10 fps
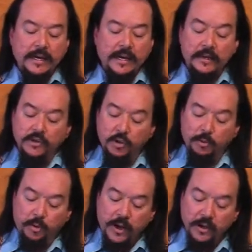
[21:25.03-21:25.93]
It is your
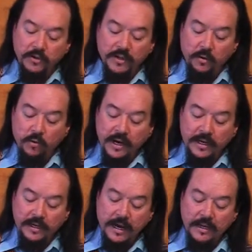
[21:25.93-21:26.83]
prayers that
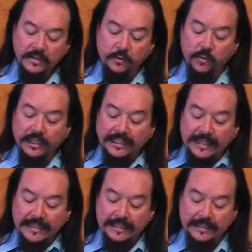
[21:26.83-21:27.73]
recognize and
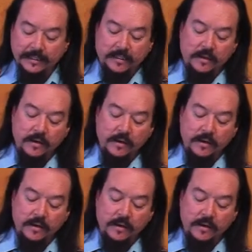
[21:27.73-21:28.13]
release